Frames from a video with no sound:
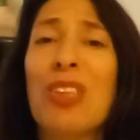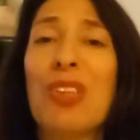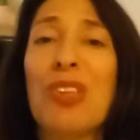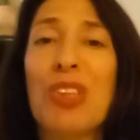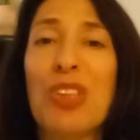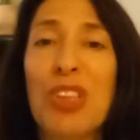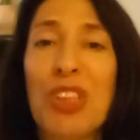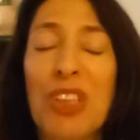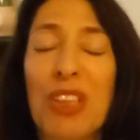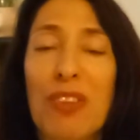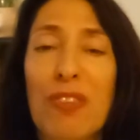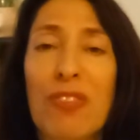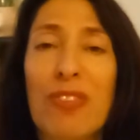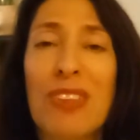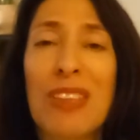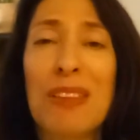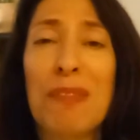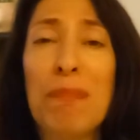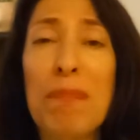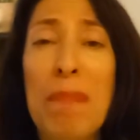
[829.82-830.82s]

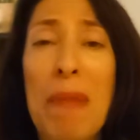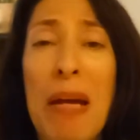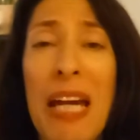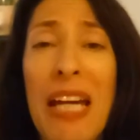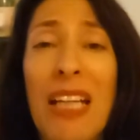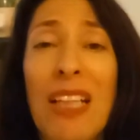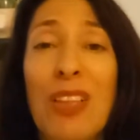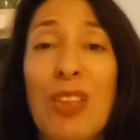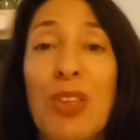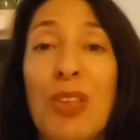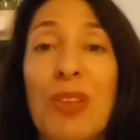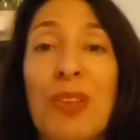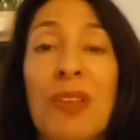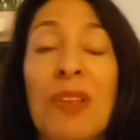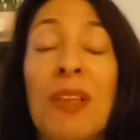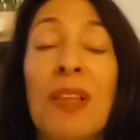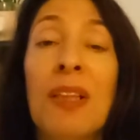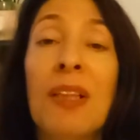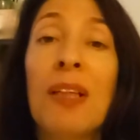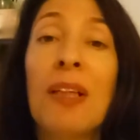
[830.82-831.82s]
shifts, major.
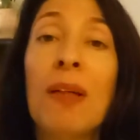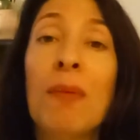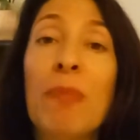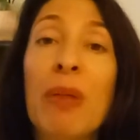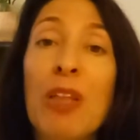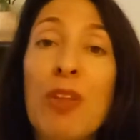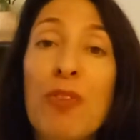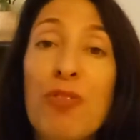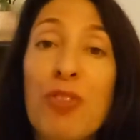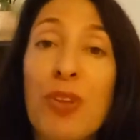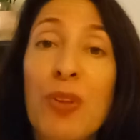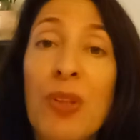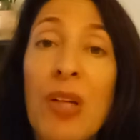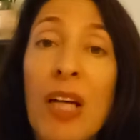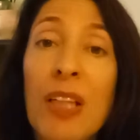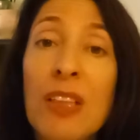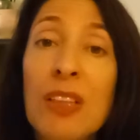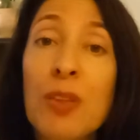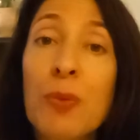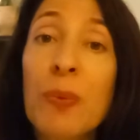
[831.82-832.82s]
But if you're
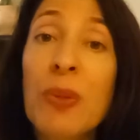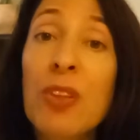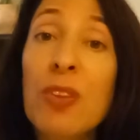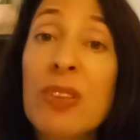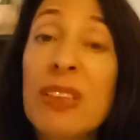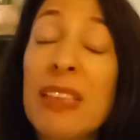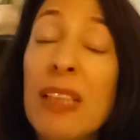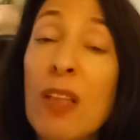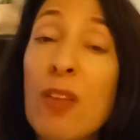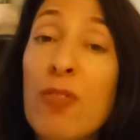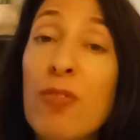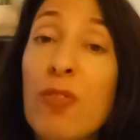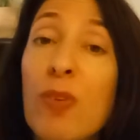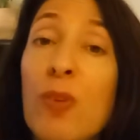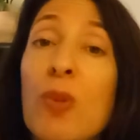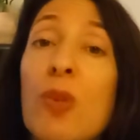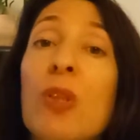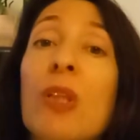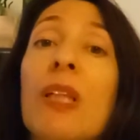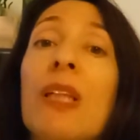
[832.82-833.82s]
honest with yourself,
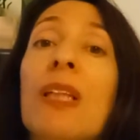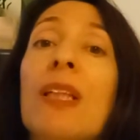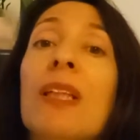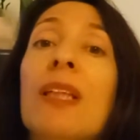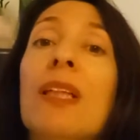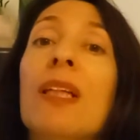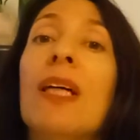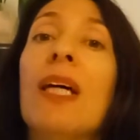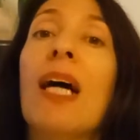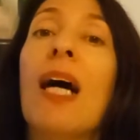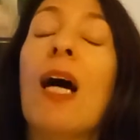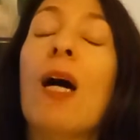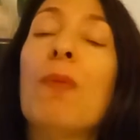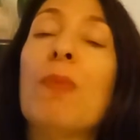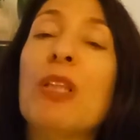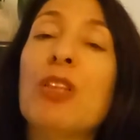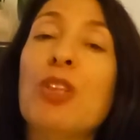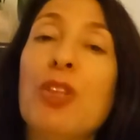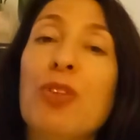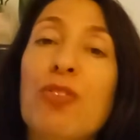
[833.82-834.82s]
look how
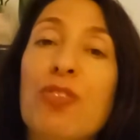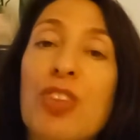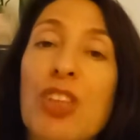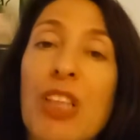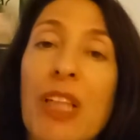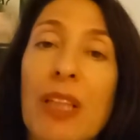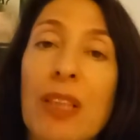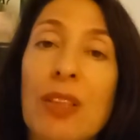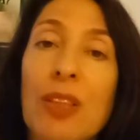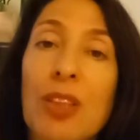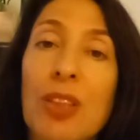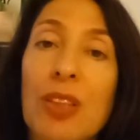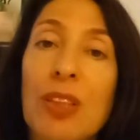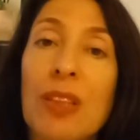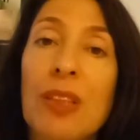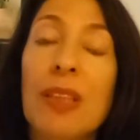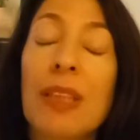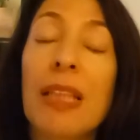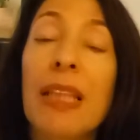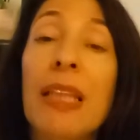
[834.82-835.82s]
much you've changed
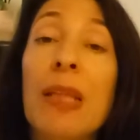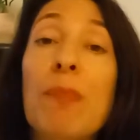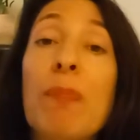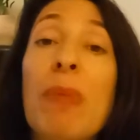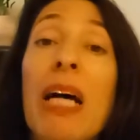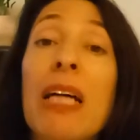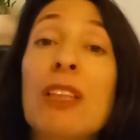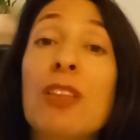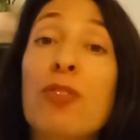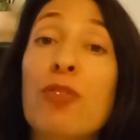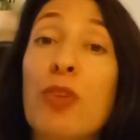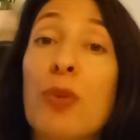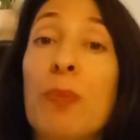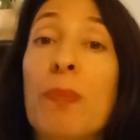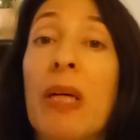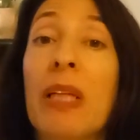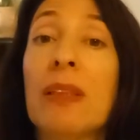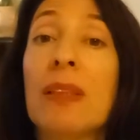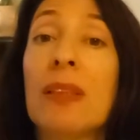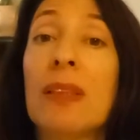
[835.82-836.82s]
in the past few
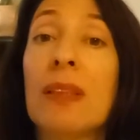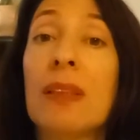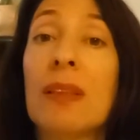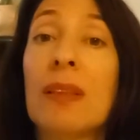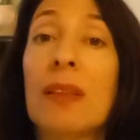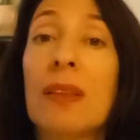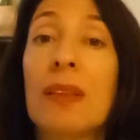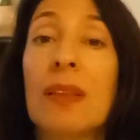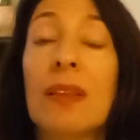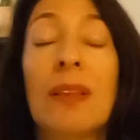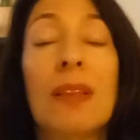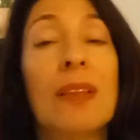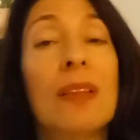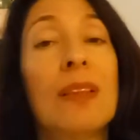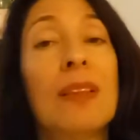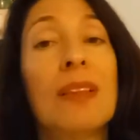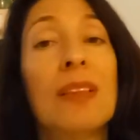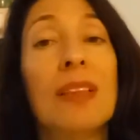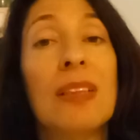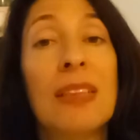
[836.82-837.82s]
months.
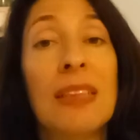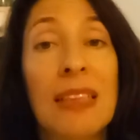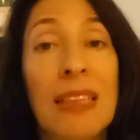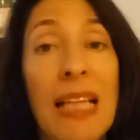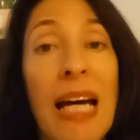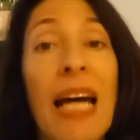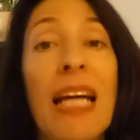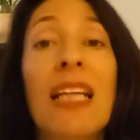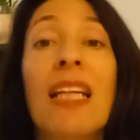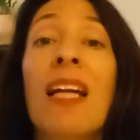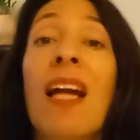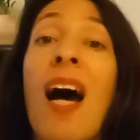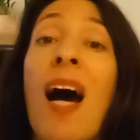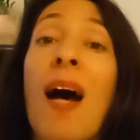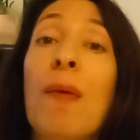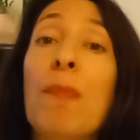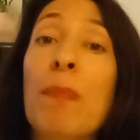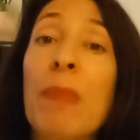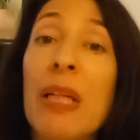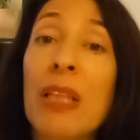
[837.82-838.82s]
Is that
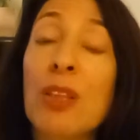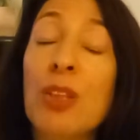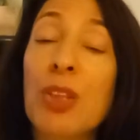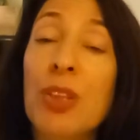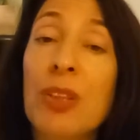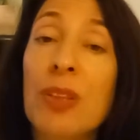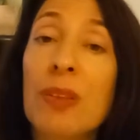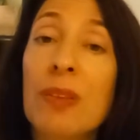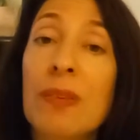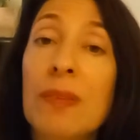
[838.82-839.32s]
not major?